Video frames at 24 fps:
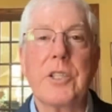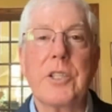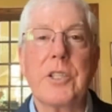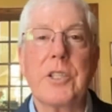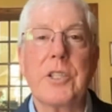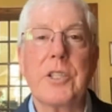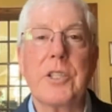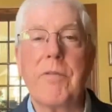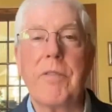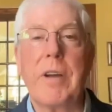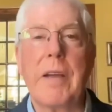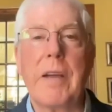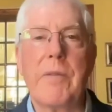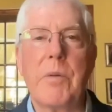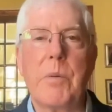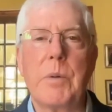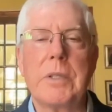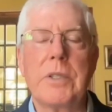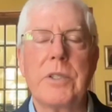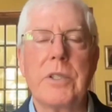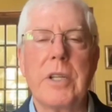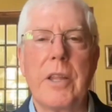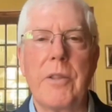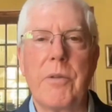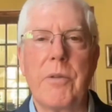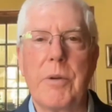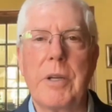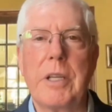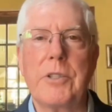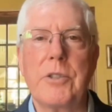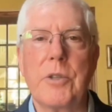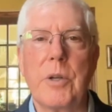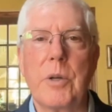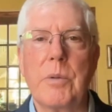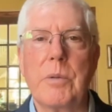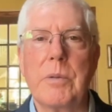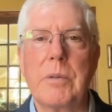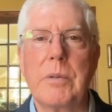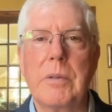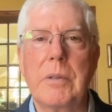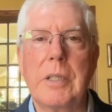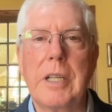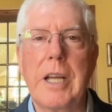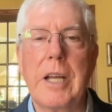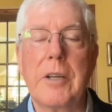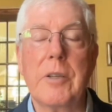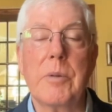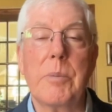are 501c3. So
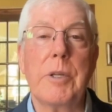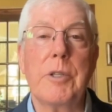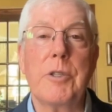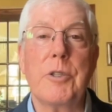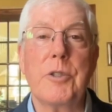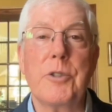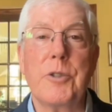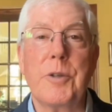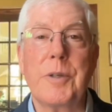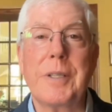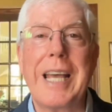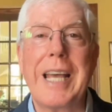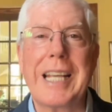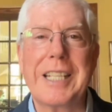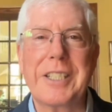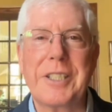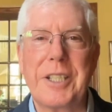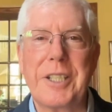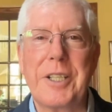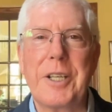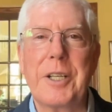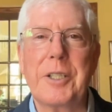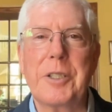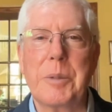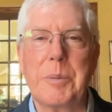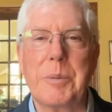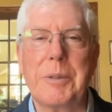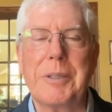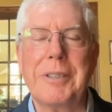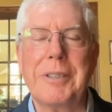contributions are tax deductible.